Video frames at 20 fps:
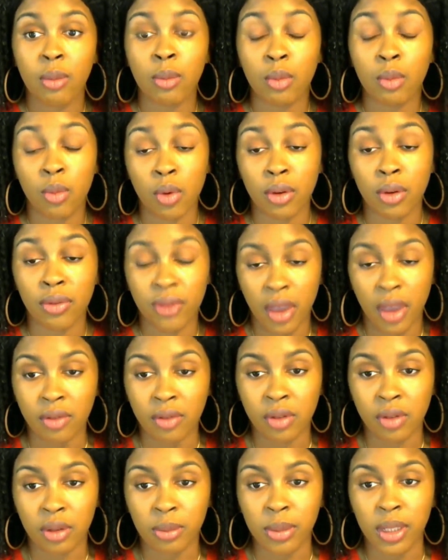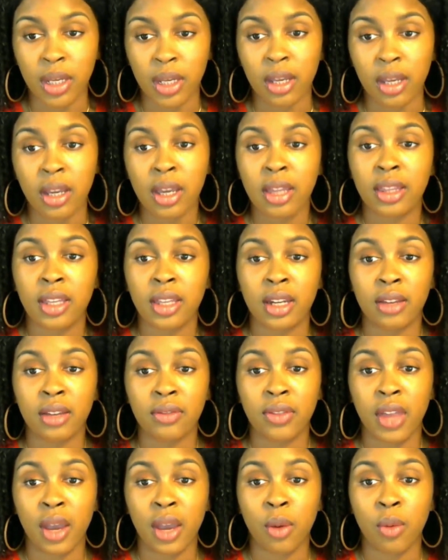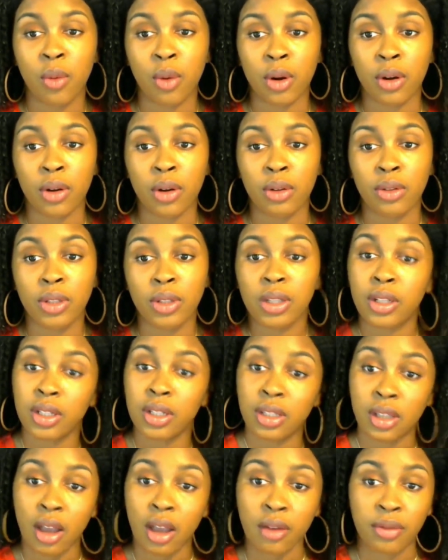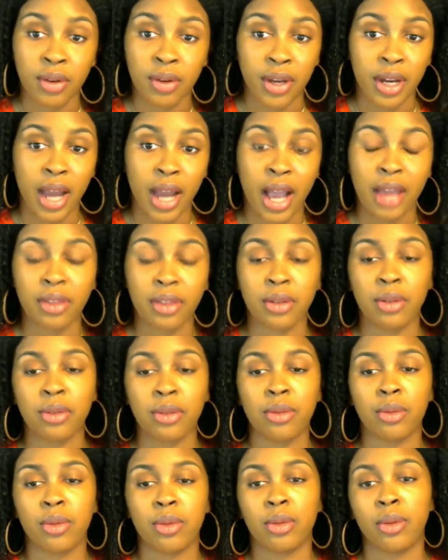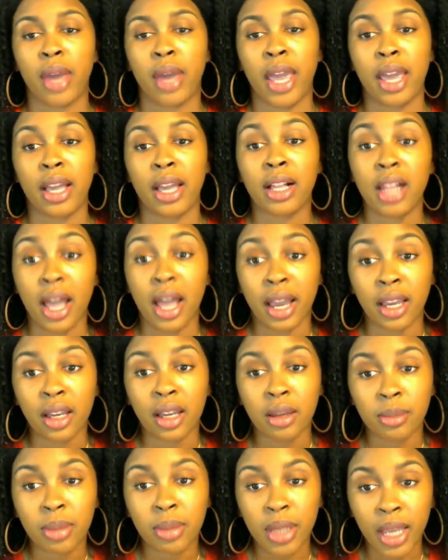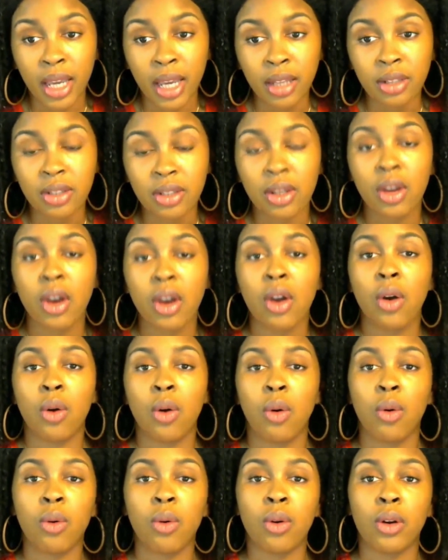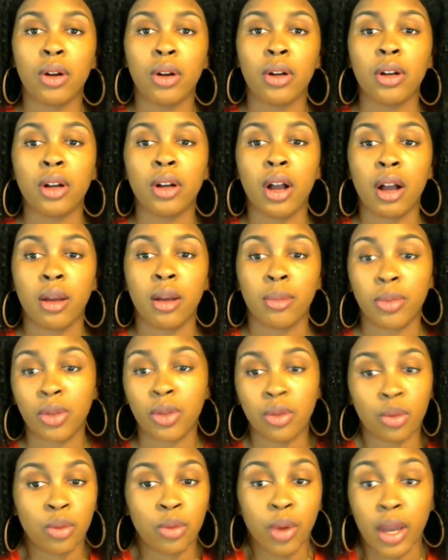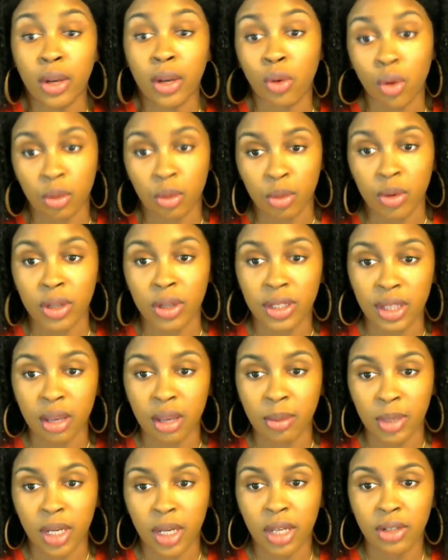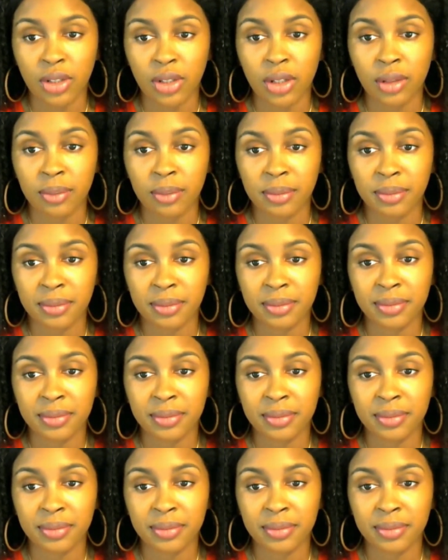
more favorably than if they were to discover it either through a client complaint or um, through a normal examination.